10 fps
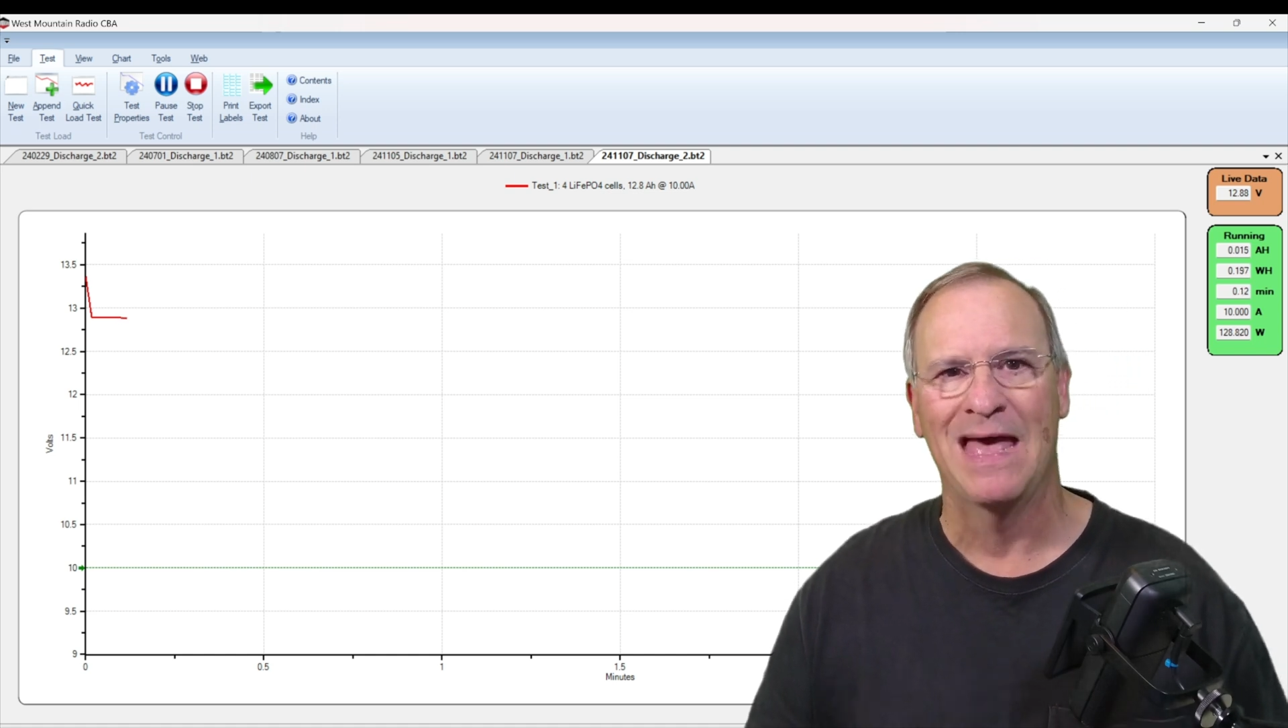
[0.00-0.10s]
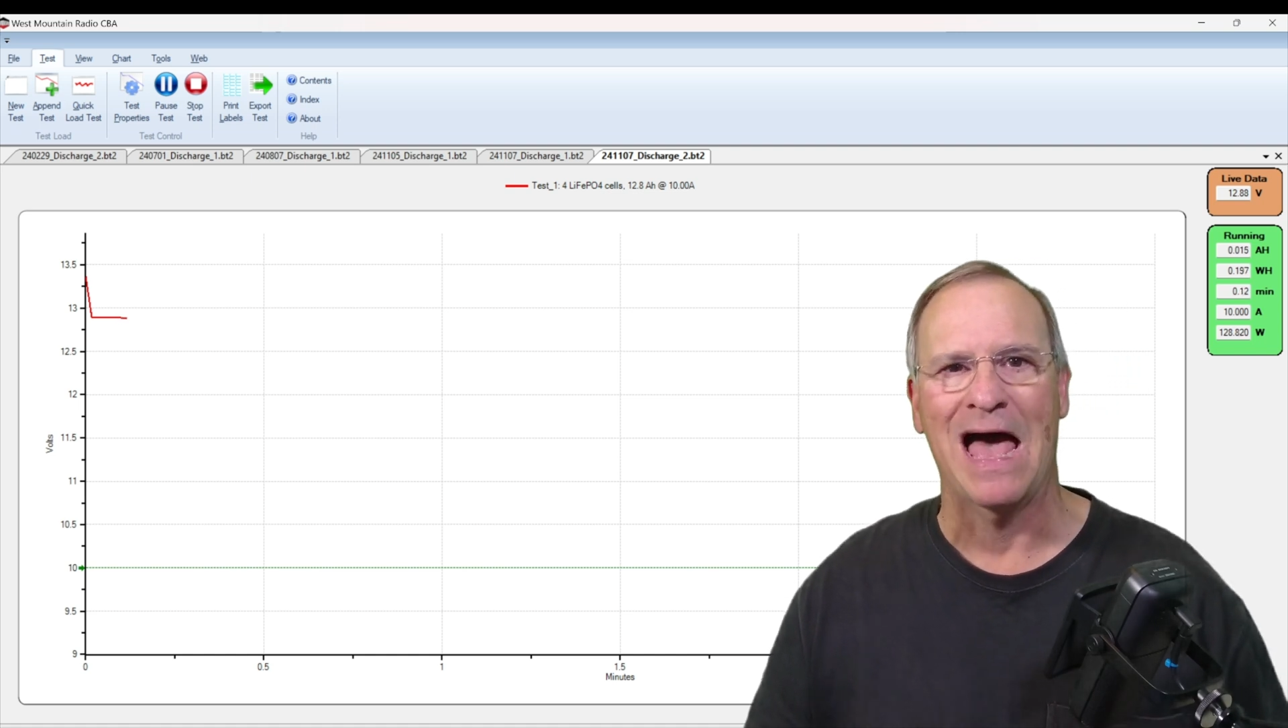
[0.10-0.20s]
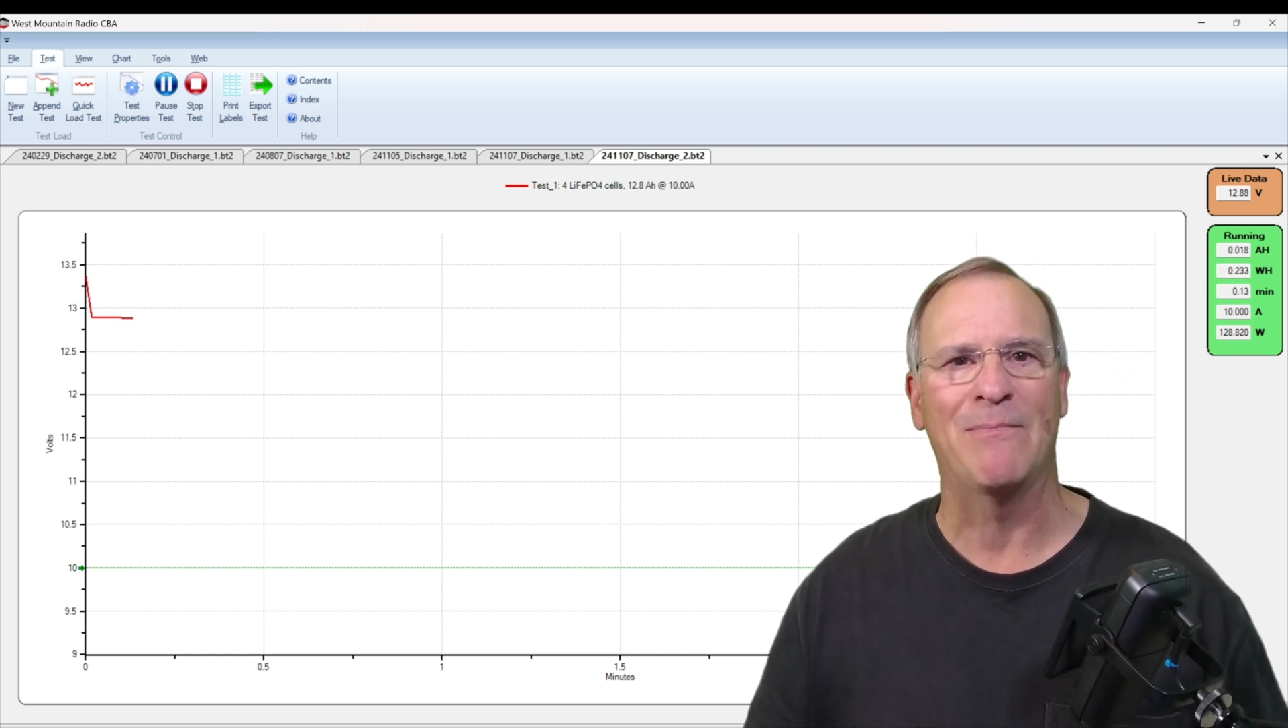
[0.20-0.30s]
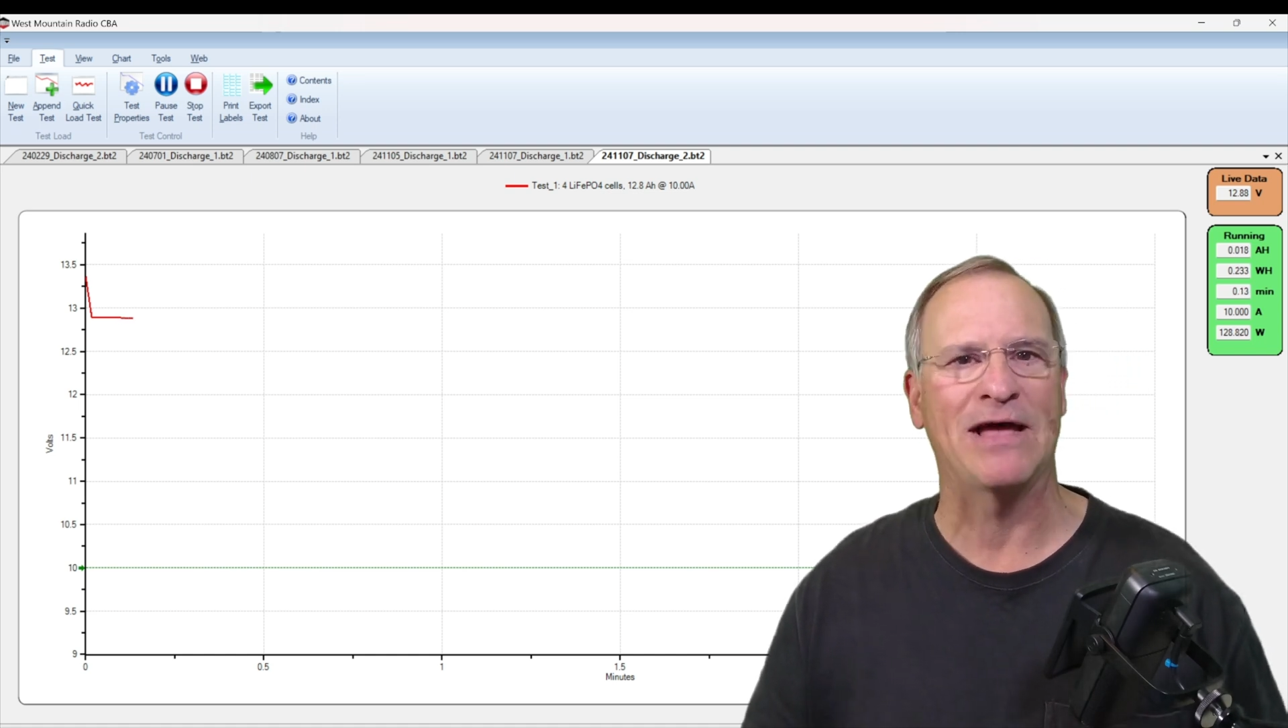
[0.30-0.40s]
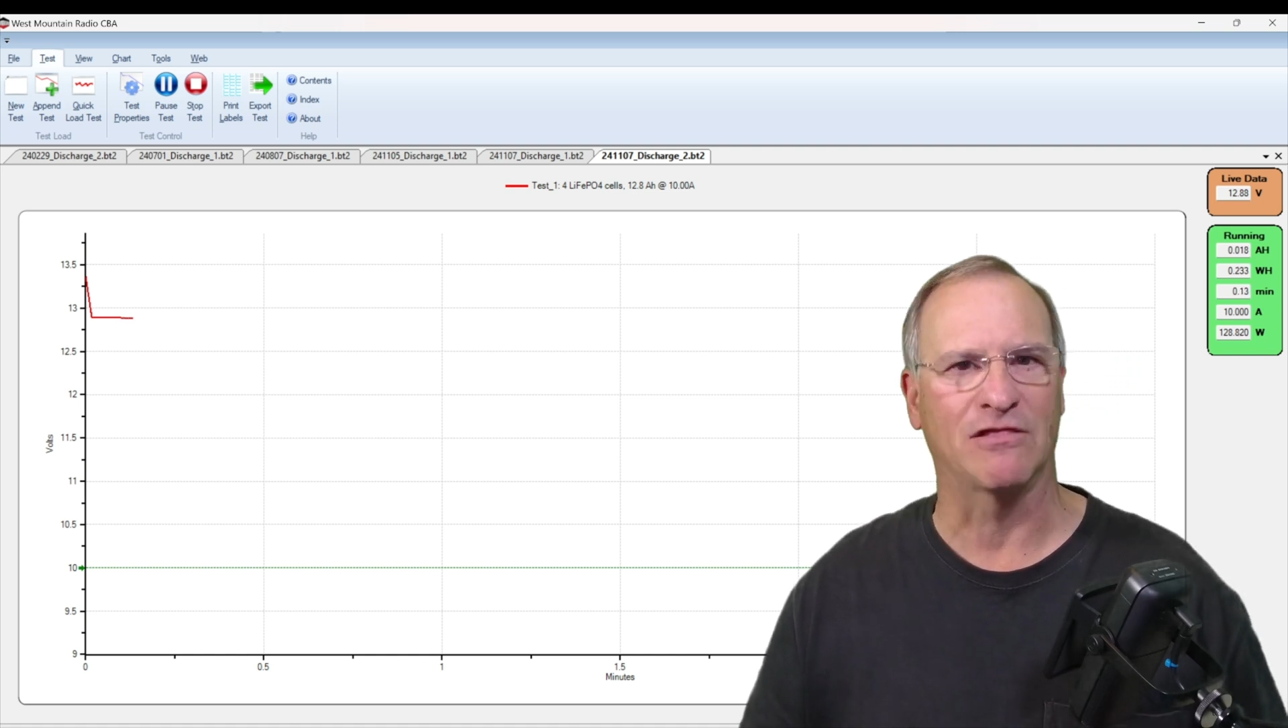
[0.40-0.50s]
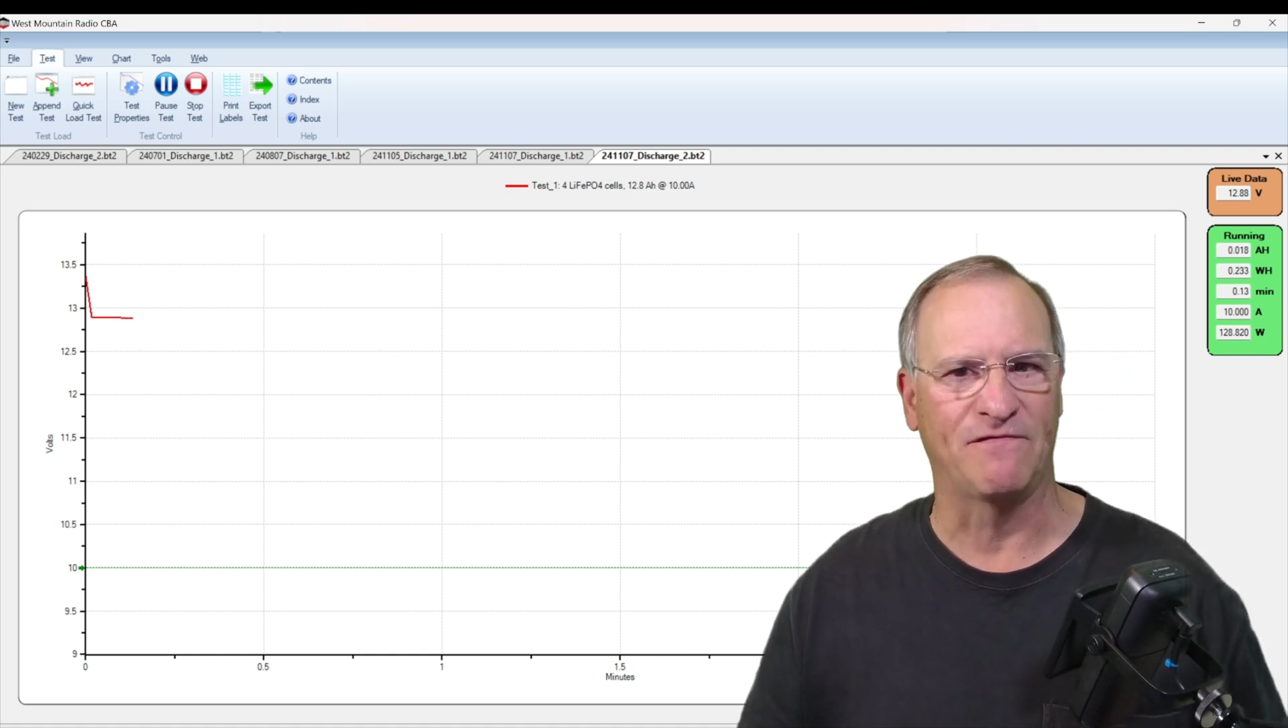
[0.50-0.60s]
How about the